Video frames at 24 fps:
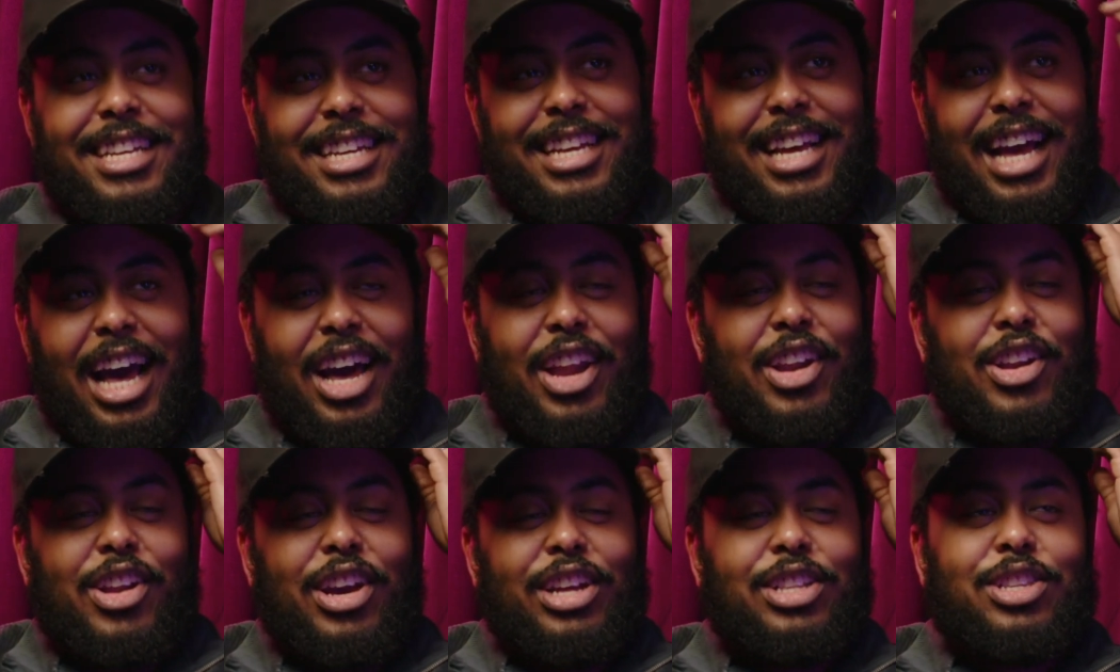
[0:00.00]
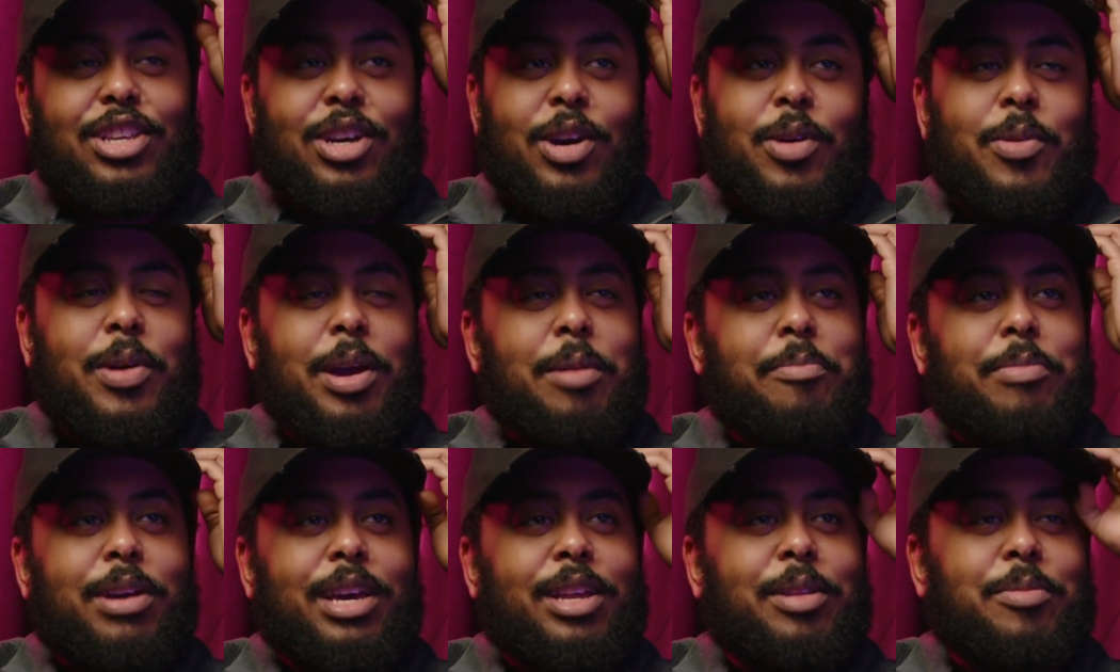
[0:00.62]
I don't know, it took away
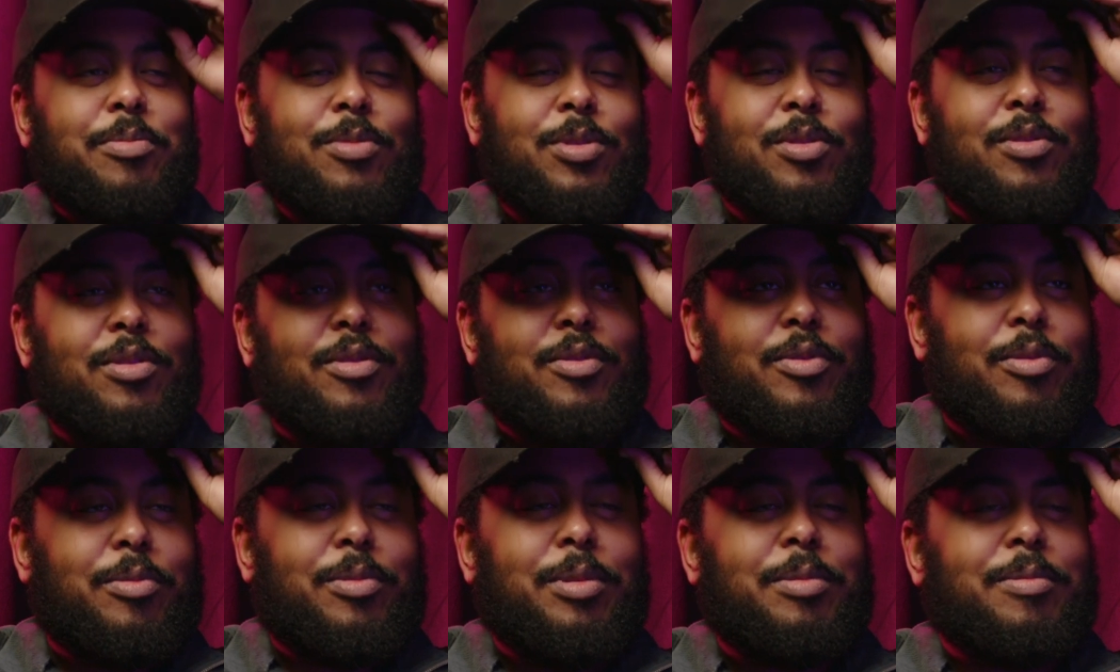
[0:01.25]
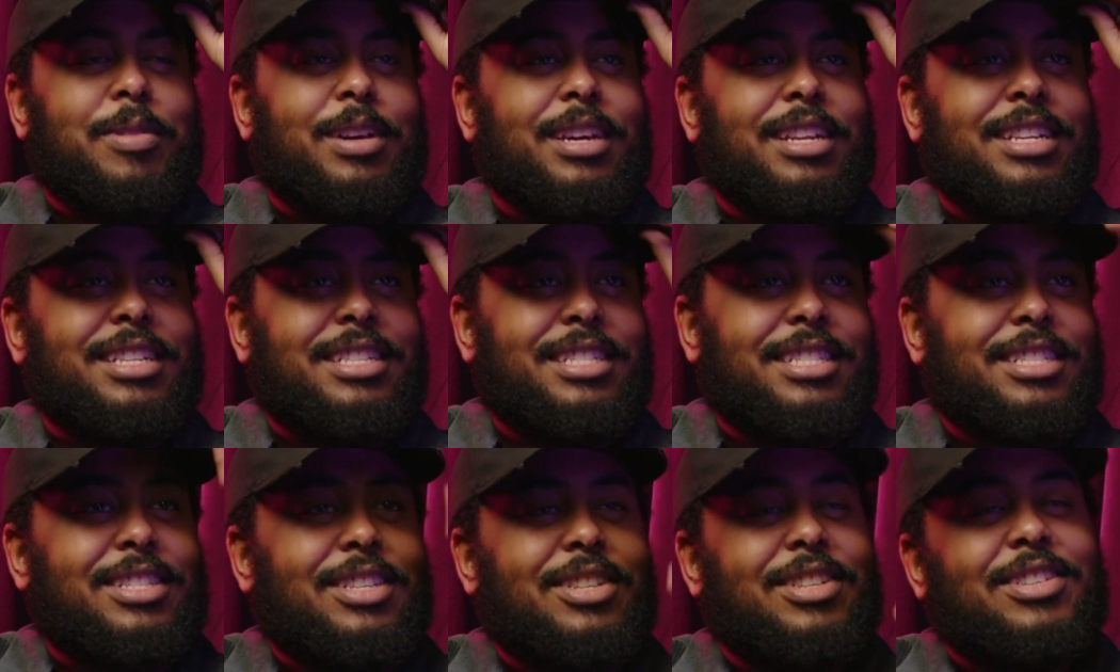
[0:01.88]
a bit of the movie for me, man.
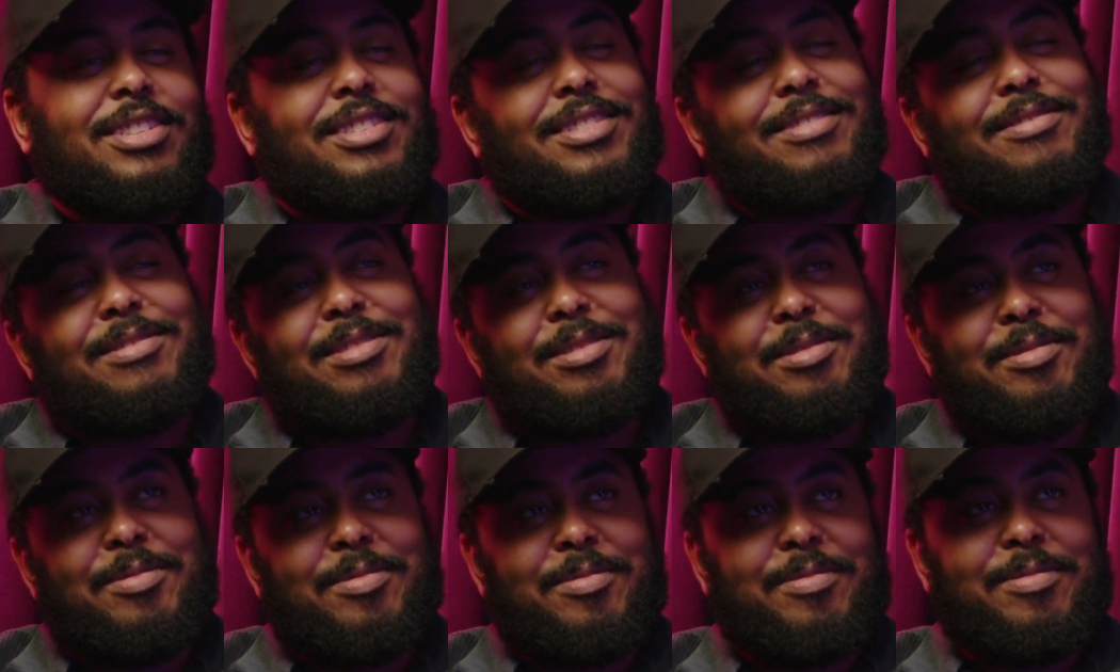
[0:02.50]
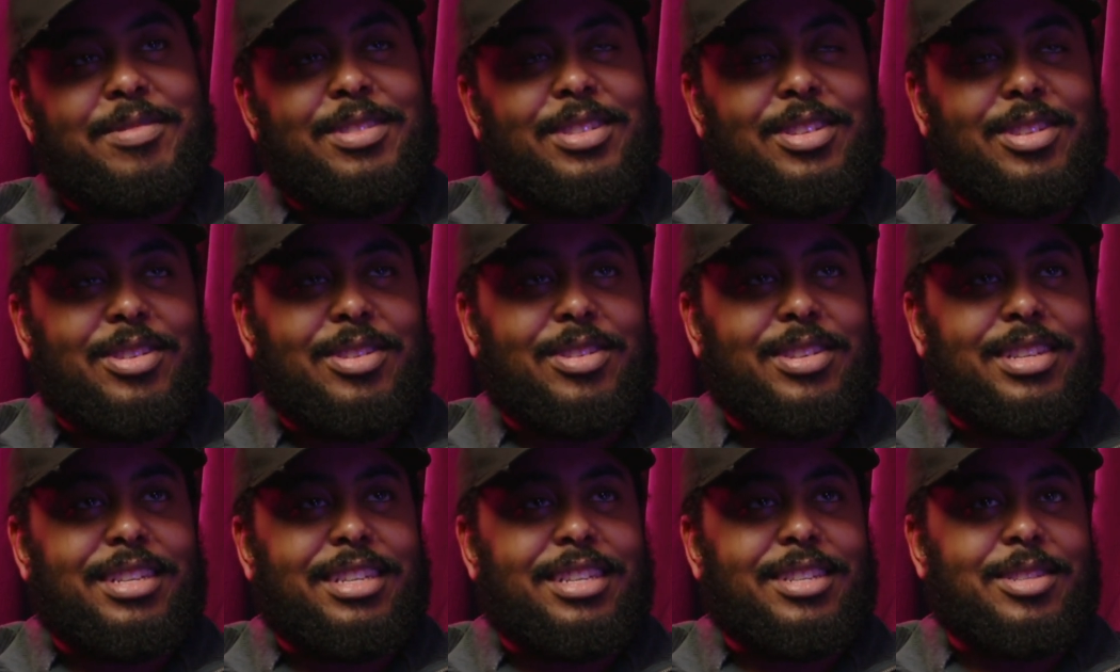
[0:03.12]
So,
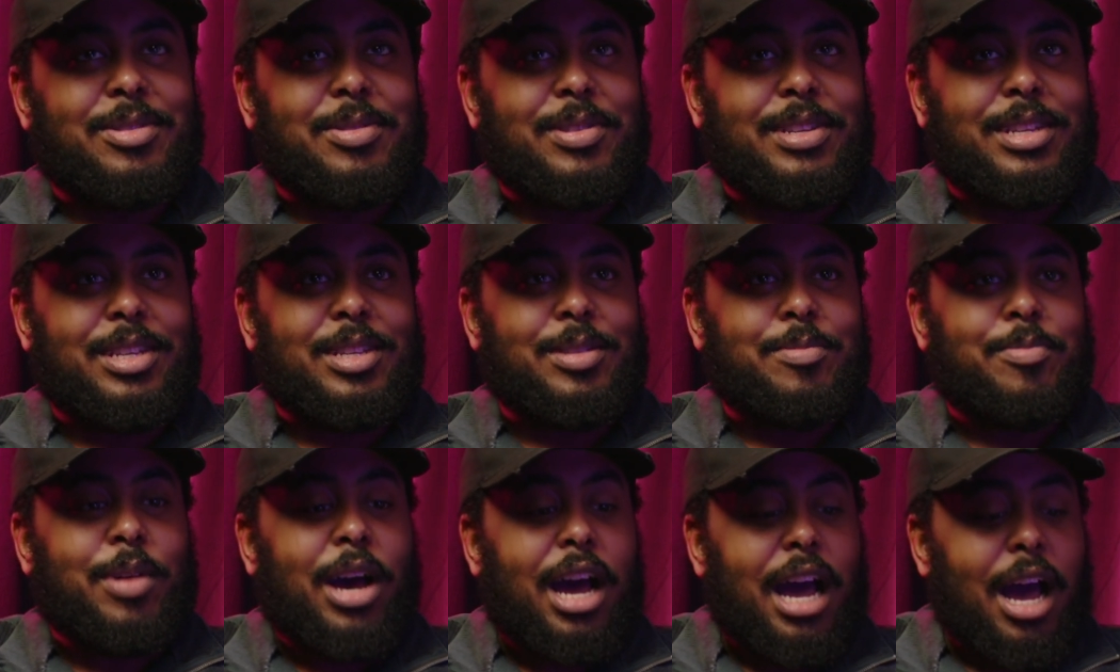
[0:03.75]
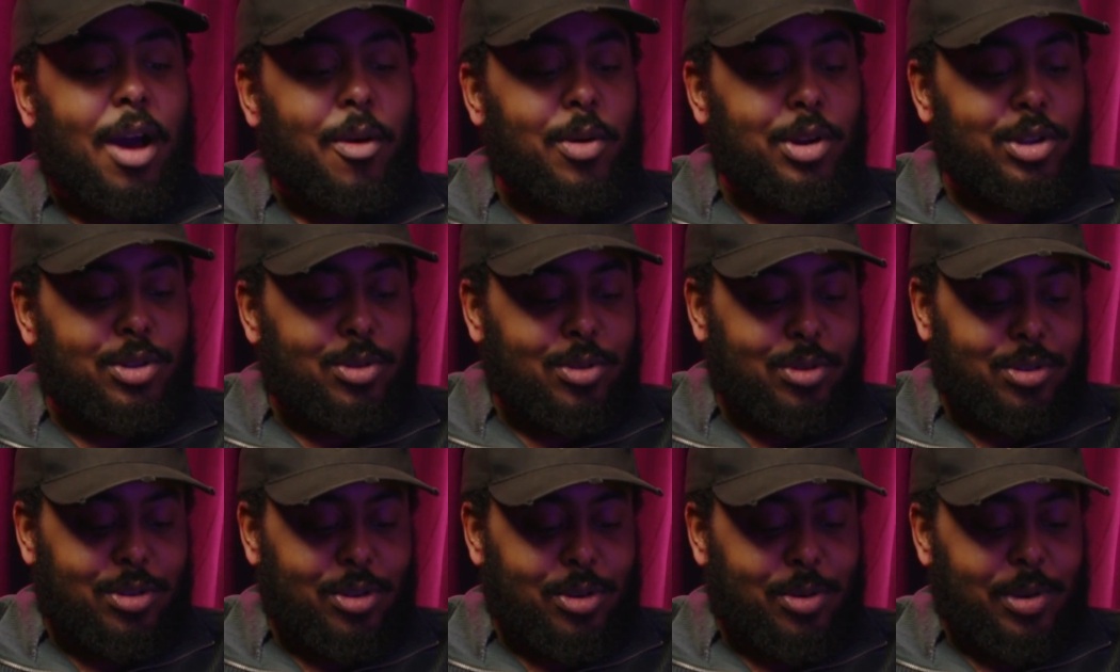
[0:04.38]
it is what it is. But I want to
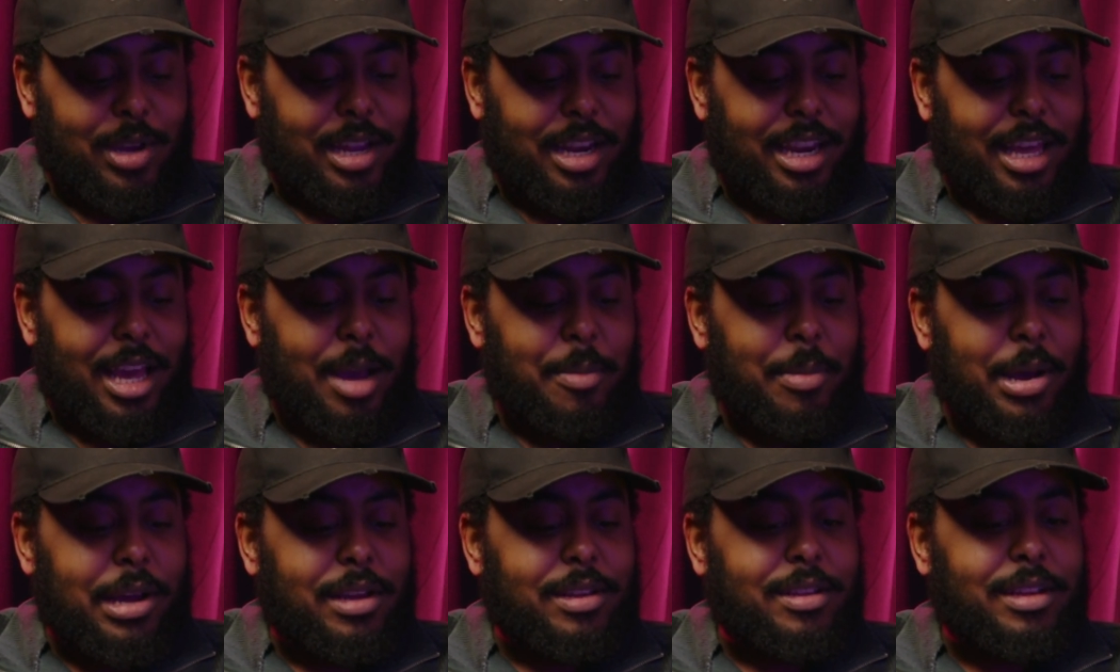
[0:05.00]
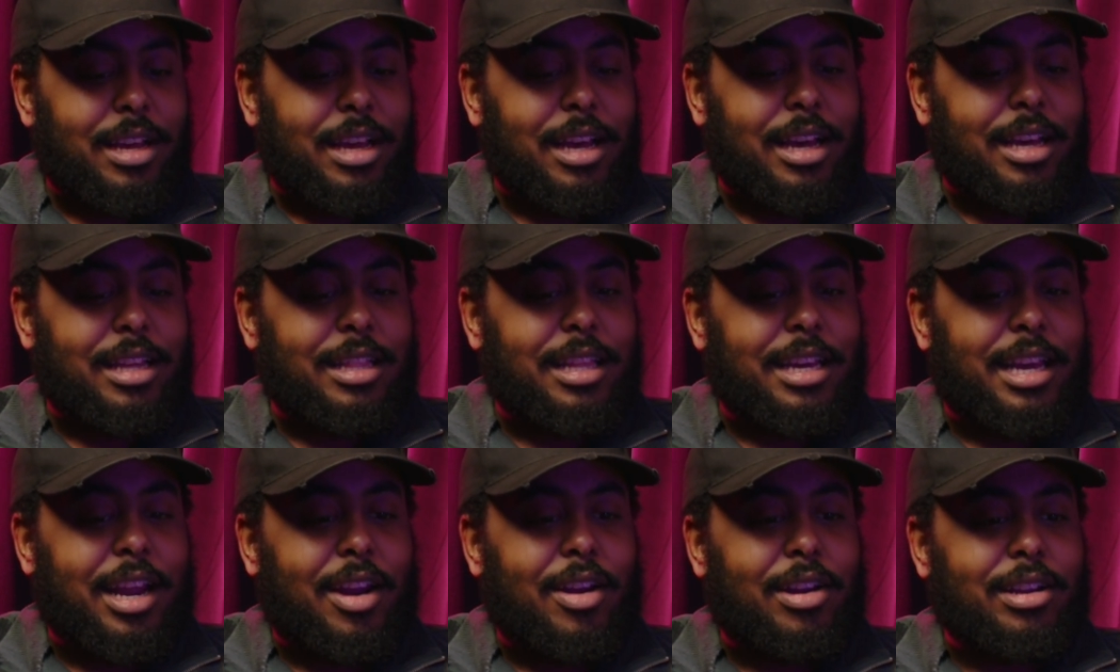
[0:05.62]
talk to you quickly about
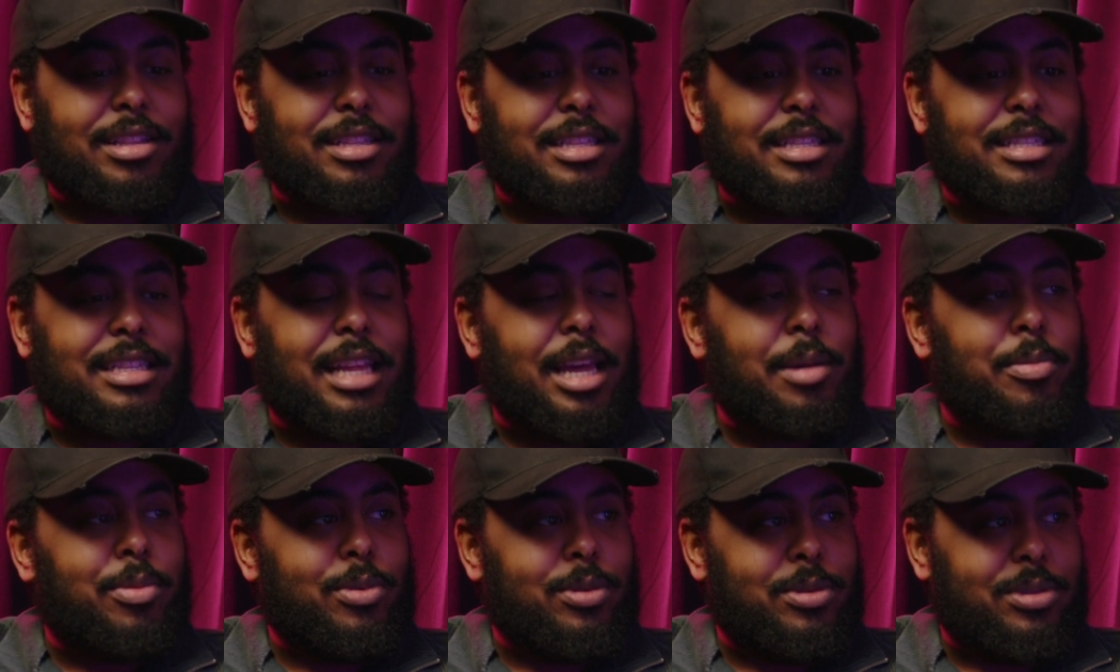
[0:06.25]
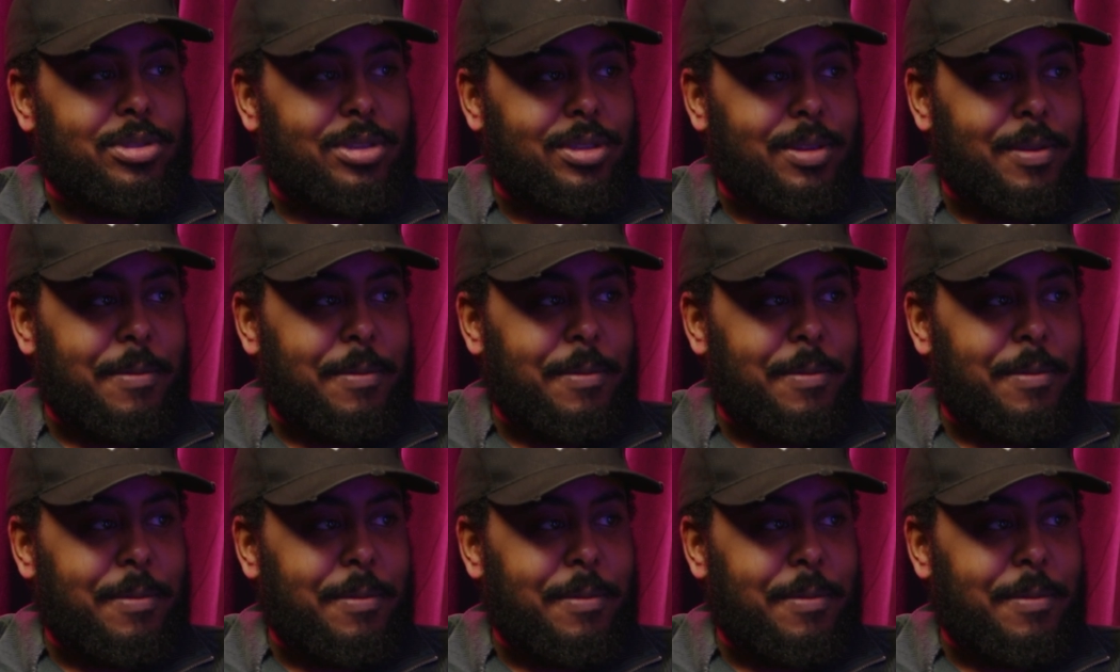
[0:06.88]
the character Staples.